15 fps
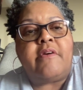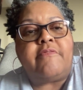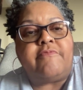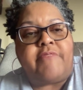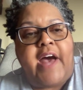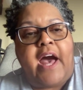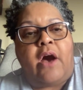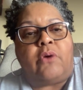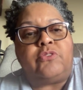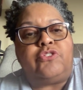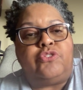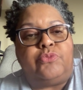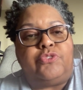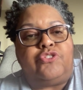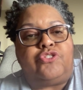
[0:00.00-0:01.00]
vowed
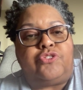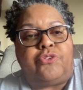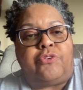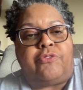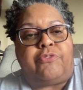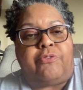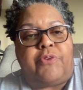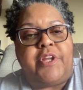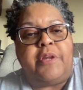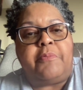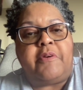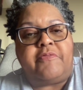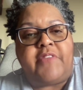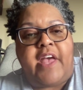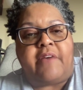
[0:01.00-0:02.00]
to ensure freedom
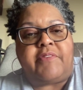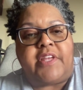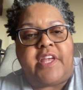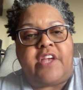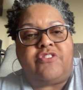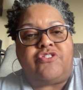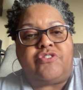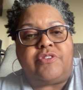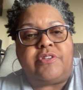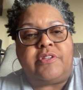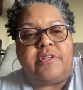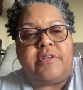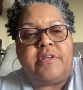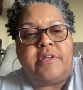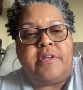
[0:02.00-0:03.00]
of navigation